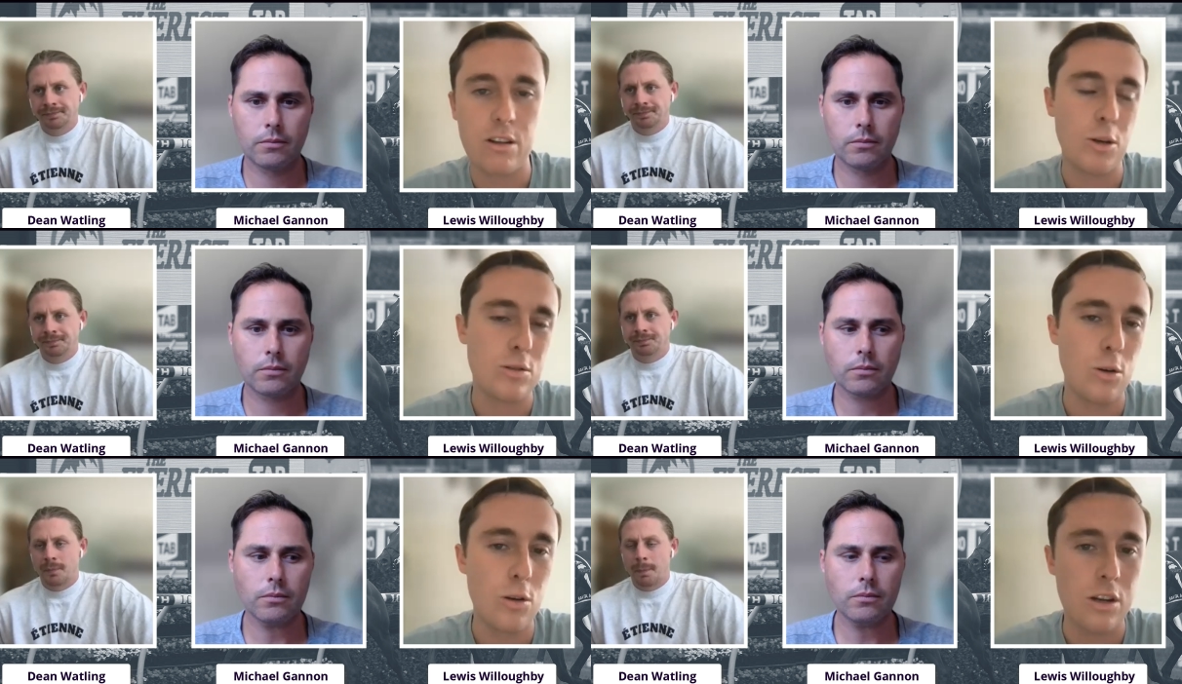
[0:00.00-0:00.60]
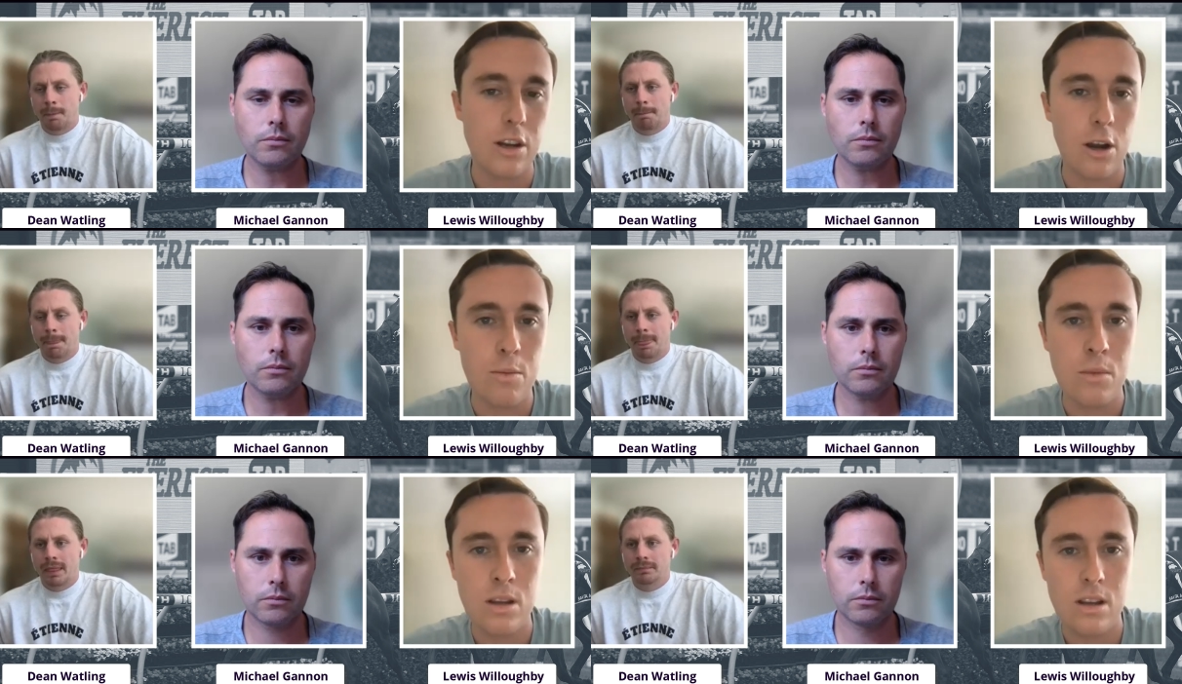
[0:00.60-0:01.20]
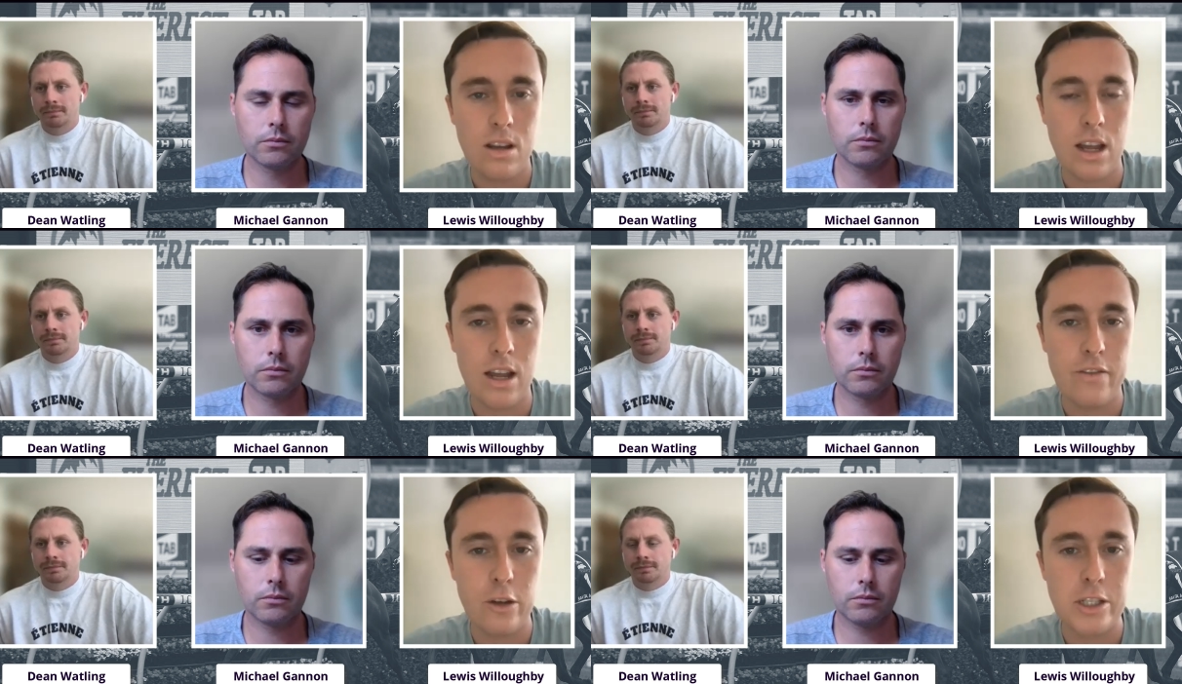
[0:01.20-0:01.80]
Speaker 1: I'm not talking, you know, mm.
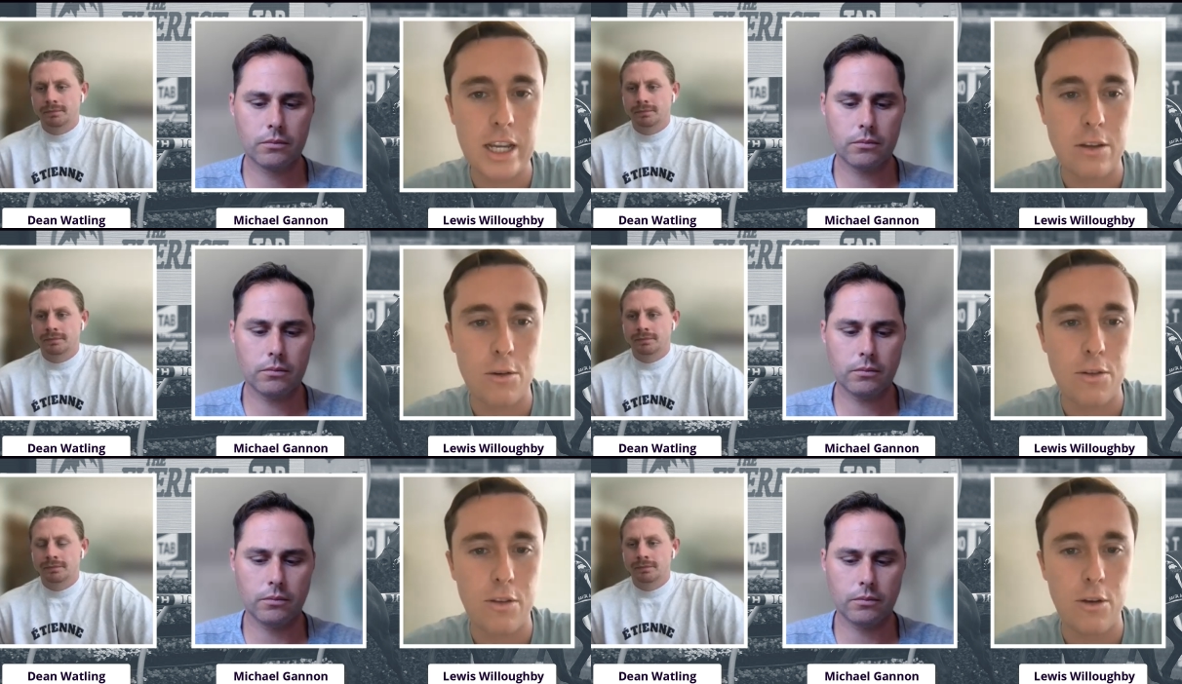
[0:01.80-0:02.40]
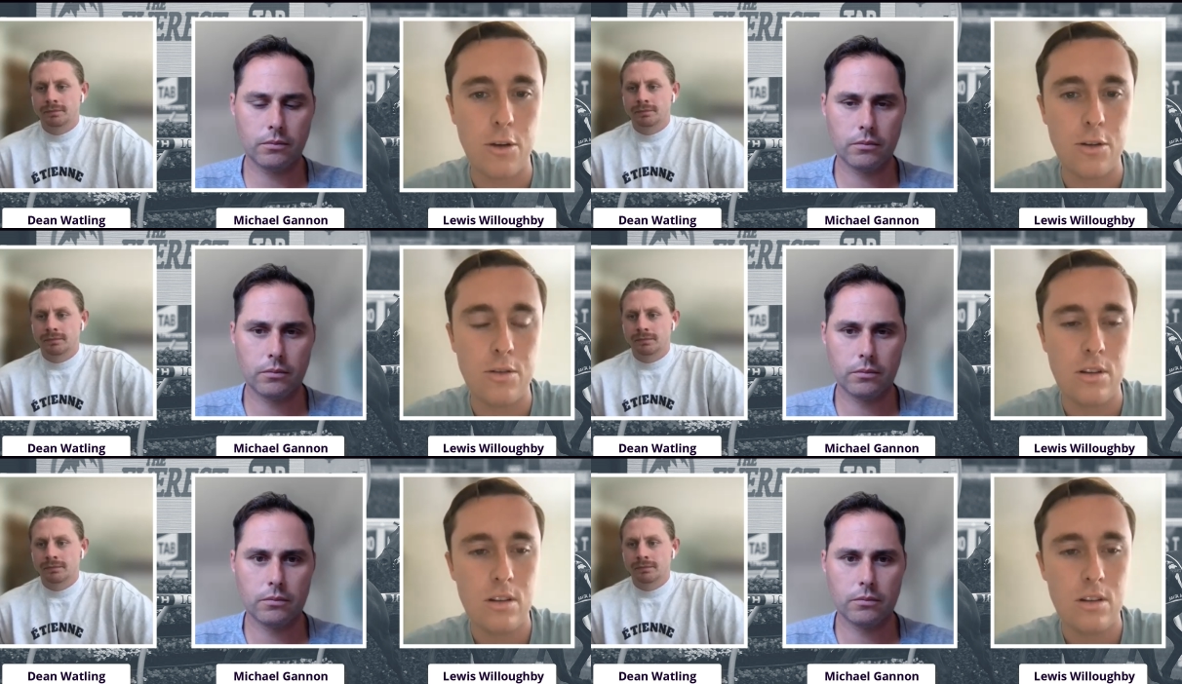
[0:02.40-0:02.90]
uh, hmm. first, second, or third.